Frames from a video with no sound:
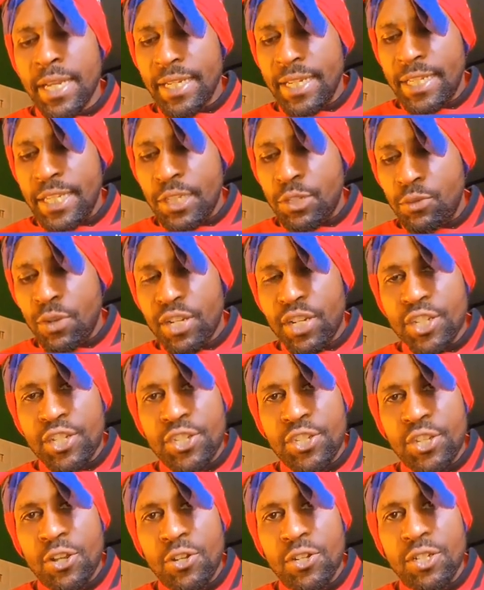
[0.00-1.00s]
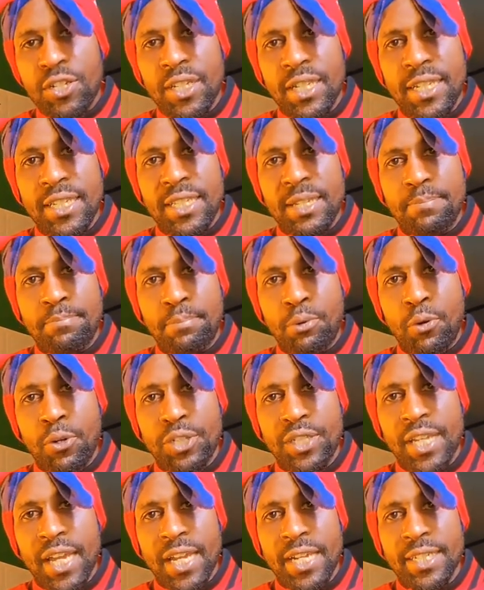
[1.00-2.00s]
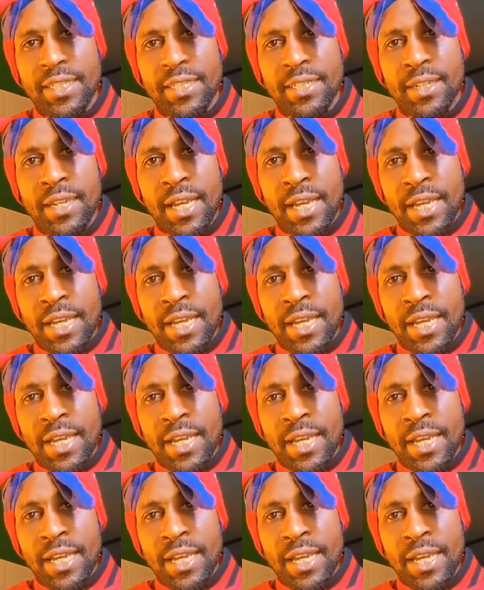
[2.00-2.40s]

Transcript: This is where the sun is important.